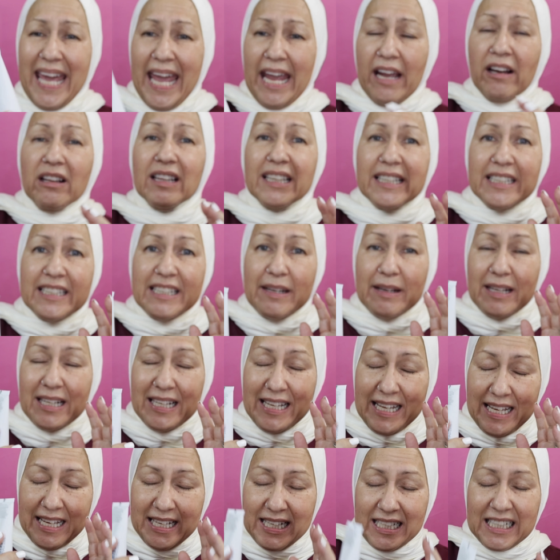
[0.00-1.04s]
kale and
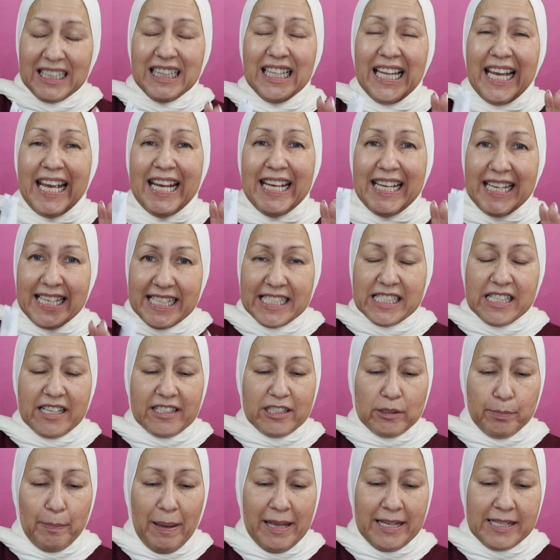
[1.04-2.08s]
clay is
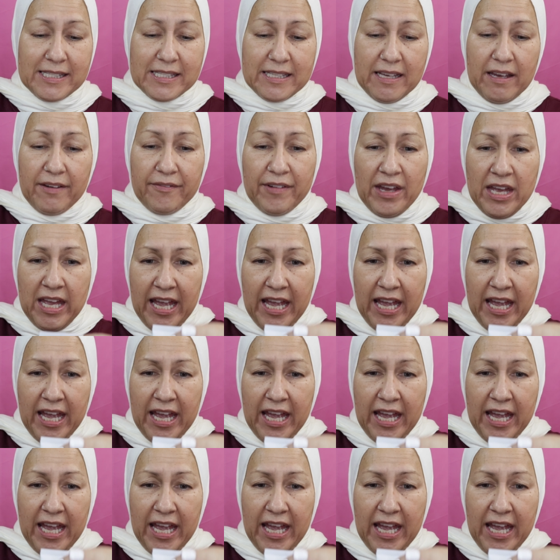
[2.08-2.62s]
expensive.